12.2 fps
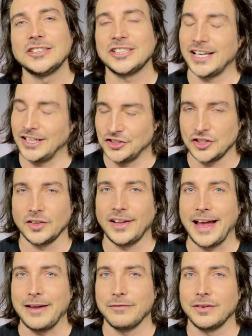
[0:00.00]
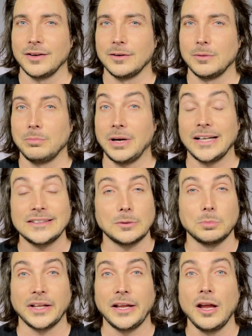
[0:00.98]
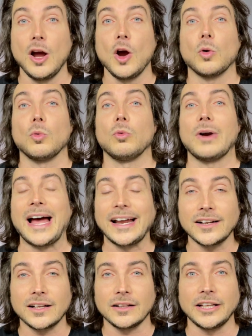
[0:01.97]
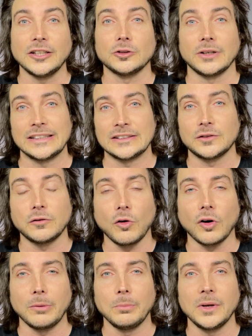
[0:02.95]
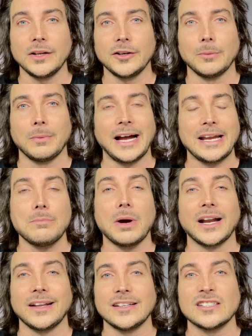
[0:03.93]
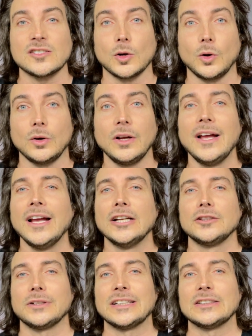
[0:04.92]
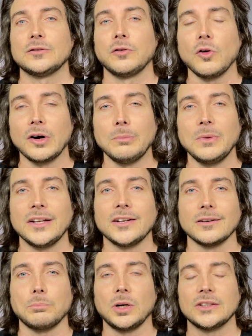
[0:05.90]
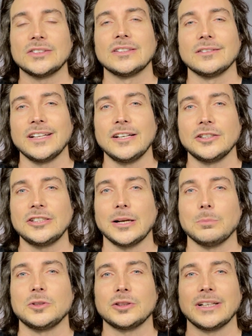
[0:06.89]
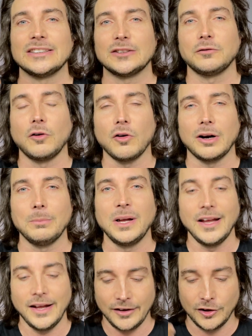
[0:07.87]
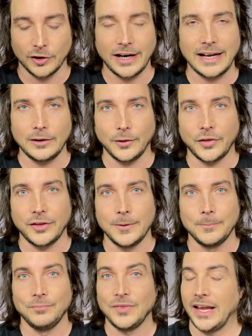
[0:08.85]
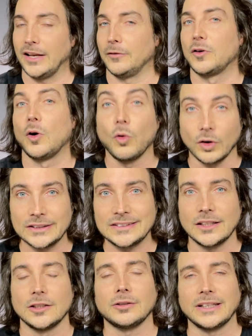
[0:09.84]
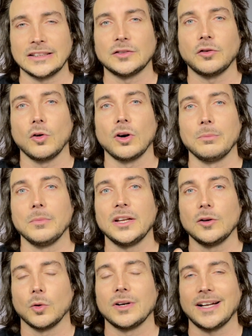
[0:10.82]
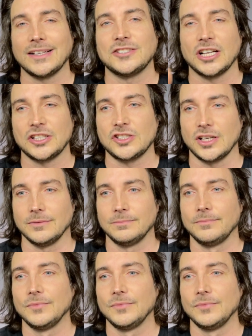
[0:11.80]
change your life, possibly radically transform your mind, body, and soul, transform your personal leadership, transform your health, and of course, transform your digestion.